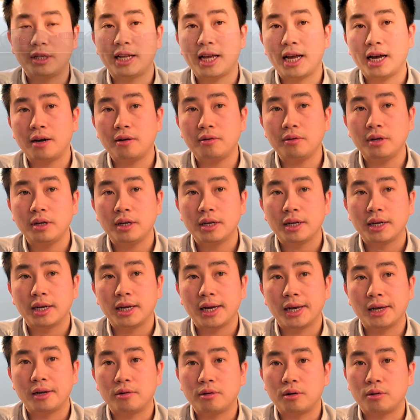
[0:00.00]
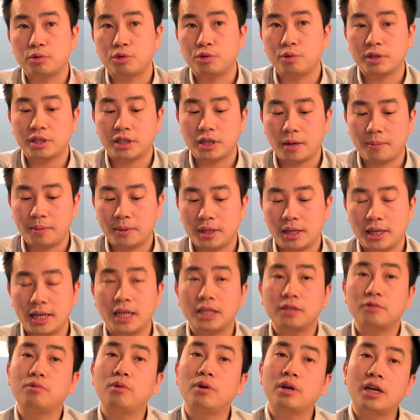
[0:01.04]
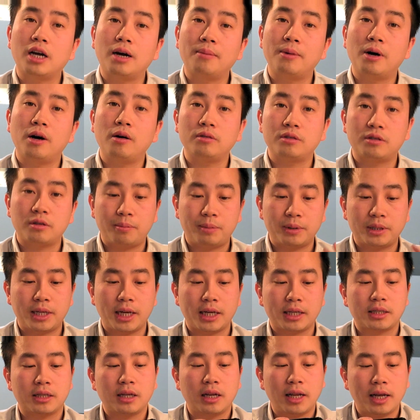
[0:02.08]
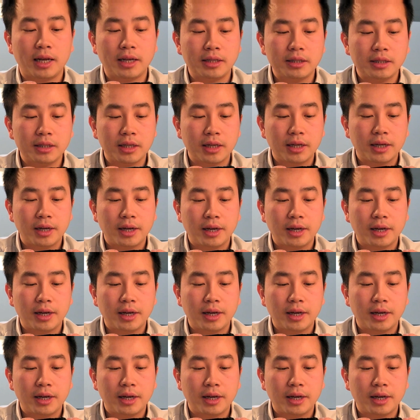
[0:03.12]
down and it'll switch up and the lens won't come out, so it protects the lens.